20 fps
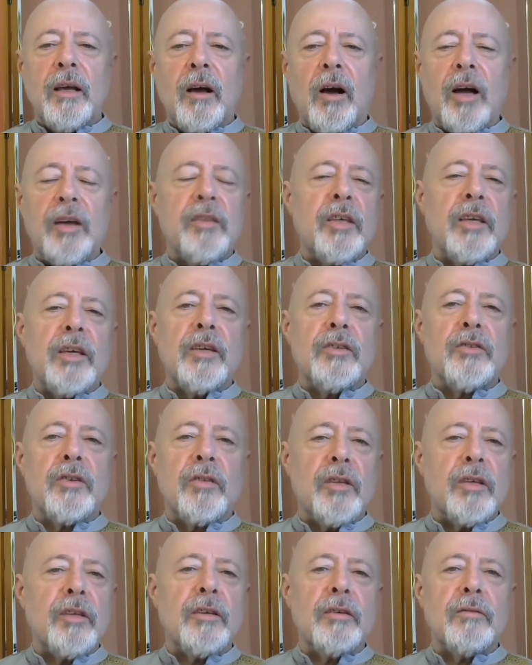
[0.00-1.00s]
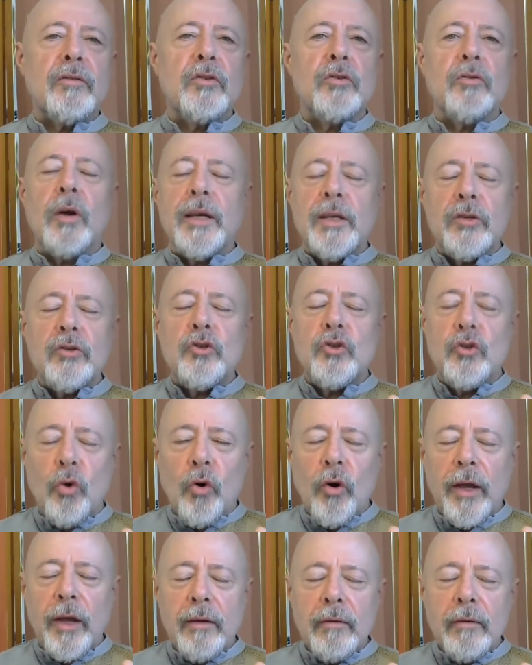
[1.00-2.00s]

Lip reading: I think it's a thing of great joy.